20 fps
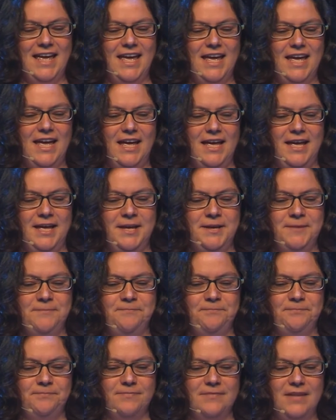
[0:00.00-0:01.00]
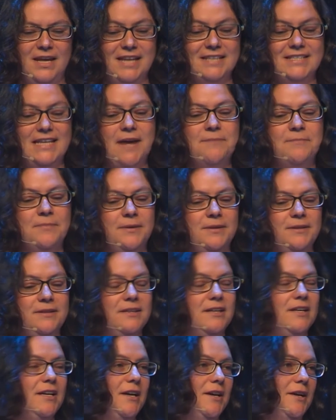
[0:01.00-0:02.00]
An example
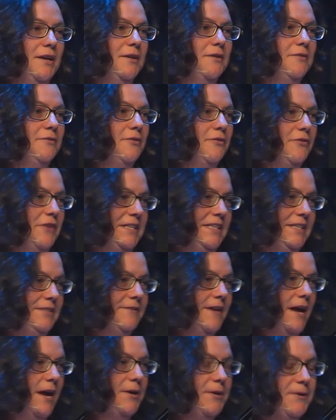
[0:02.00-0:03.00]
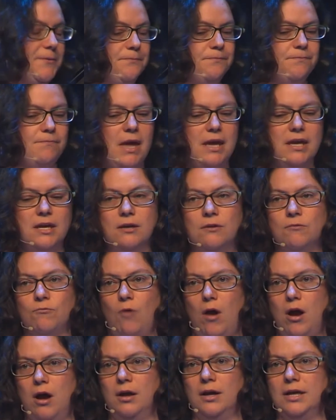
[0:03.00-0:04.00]
of friendly fire, making
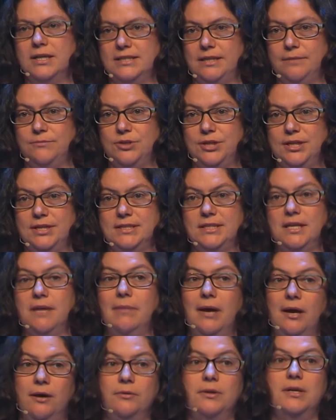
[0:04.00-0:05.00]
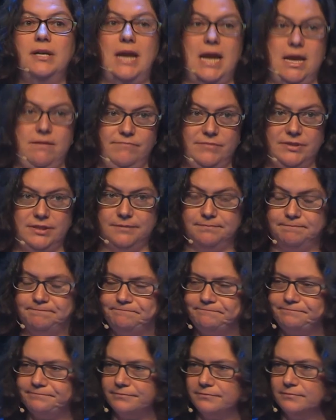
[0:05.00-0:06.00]
wrong assumptions about names.
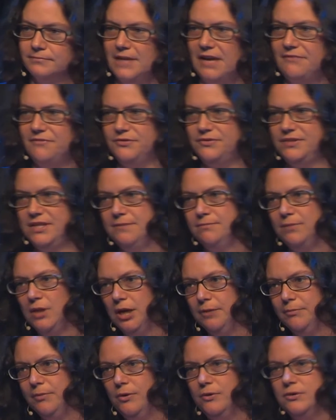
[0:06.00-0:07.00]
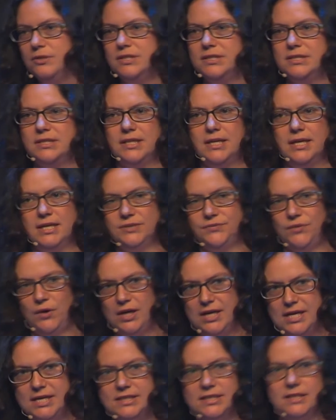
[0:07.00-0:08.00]
If you've seen blog posts, it's very
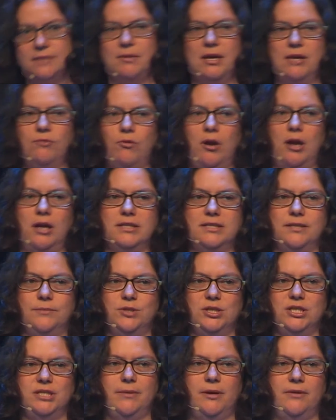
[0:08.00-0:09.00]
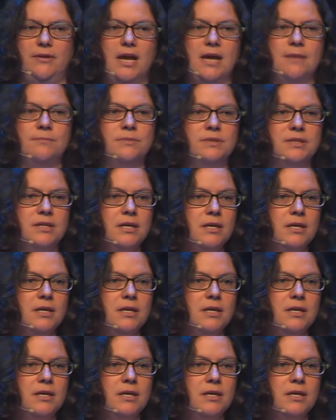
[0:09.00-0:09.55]
easy to make wrong assumptions about names.